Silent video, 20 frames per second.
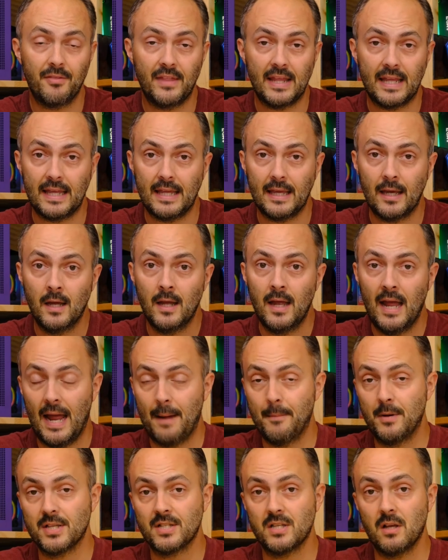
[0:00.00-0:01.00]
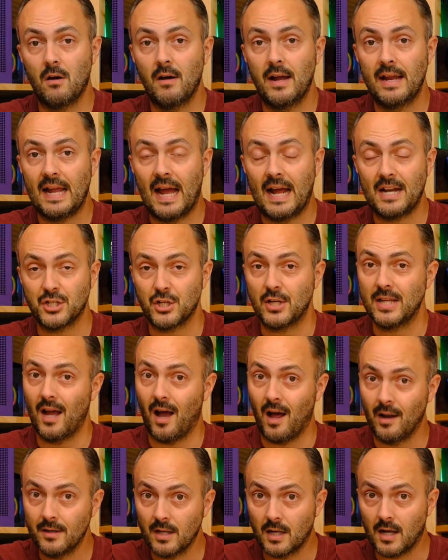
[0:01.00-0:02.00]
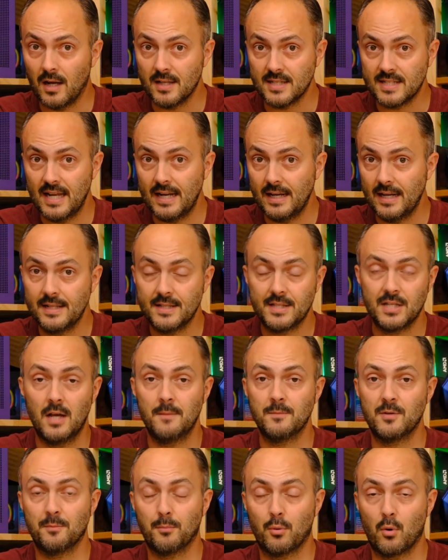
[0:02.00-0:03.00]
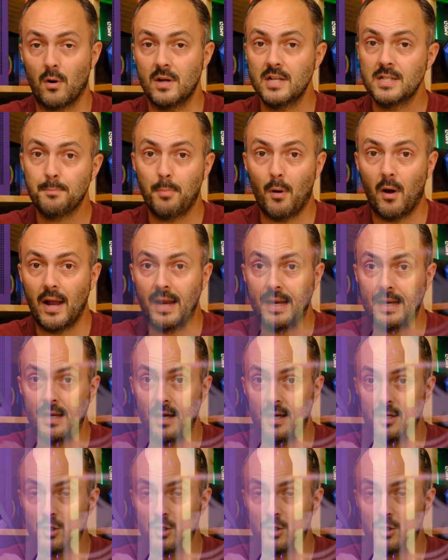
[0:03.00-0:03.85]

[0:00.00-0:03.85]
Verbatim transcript: The MSI actually undercuts it in terms of price by uh,